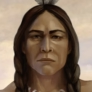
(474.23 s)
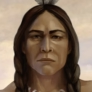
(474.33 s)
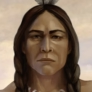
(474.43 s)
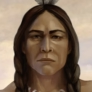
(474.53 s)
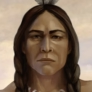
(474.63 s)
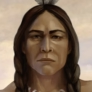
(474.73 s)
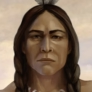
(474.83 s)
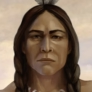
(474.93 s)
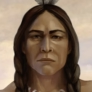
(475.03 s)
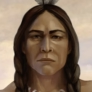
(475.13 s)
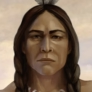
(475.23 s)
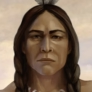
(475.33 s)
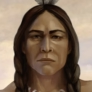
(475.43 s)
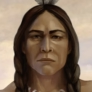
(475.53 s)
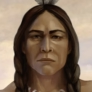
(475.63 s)

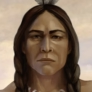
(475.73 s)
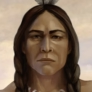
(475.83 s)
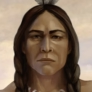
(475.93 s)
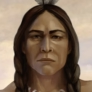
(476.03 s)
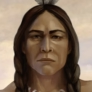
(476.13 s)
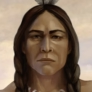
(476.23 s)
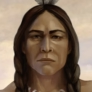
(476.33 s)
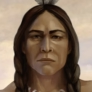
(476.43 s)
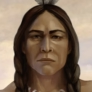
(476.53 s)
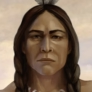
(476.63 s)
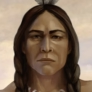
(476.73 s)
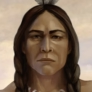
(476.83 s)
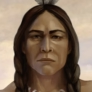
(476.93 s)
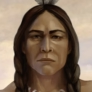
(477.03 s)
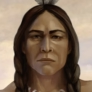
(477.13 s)

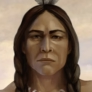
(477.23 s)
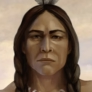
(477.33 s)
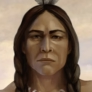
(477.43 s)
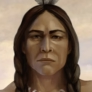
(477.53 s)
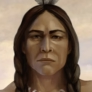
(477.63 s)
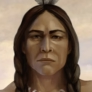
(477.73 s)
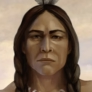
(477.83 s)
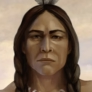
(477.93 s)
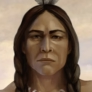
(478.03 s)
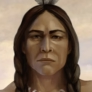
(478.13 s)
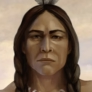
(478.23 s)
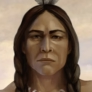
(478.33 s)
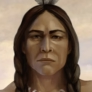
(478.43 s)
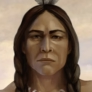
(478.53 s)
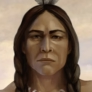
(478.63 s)

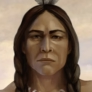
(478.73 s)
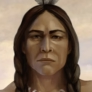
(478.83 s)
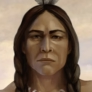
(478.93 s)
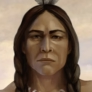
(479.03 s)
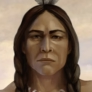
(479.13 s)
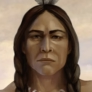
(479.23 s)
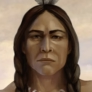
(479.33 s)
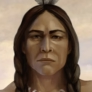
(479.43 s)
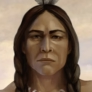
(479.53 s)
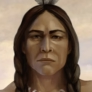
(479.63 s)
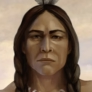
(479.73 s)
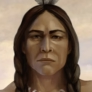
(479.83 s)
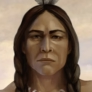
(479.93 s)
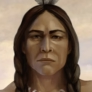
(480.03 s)
(no lip movement)